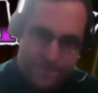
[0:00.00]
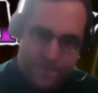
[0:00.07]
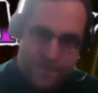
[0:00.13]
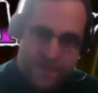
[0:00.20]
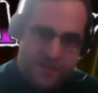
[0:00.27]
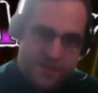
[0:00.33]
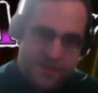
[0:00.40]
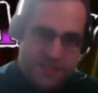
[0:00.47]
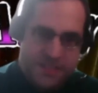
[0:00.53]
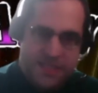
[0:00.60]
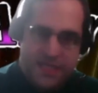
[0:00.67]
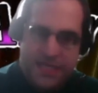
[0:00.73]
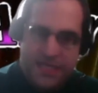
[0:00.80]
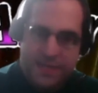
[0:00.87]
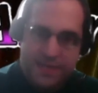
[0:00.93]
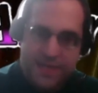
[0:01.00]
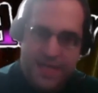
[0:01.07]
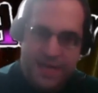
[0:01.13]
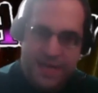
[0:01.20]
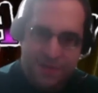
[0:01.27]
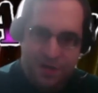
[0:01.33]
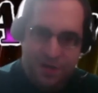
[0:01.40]
because I didn't have a
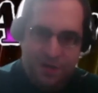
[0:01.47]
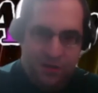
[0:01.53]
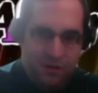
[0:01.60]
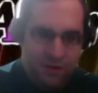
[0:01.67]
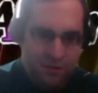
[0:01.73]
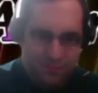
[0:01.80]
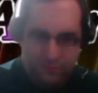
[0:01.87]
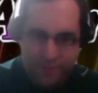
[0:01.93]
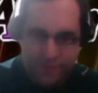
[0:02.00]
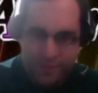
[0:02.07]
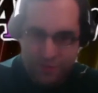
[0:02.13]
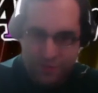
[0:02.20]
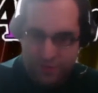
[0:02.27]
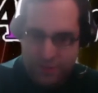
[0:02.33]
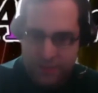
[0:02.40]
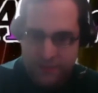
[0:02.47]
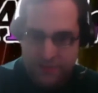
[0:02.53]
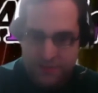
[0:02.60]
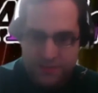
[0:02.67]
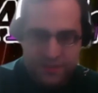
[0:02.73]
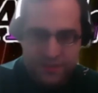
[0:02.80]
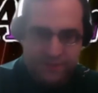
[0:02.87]
camera or recording
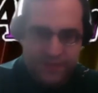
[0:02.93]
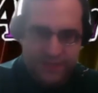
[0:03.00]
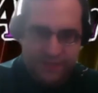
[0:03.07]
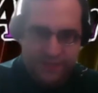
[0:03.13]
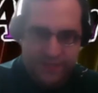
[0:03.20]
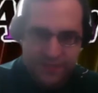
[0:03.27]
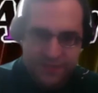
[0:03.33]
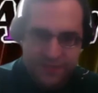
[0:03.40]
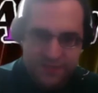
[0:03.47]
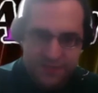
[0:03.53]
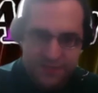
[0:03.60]
stuff like this.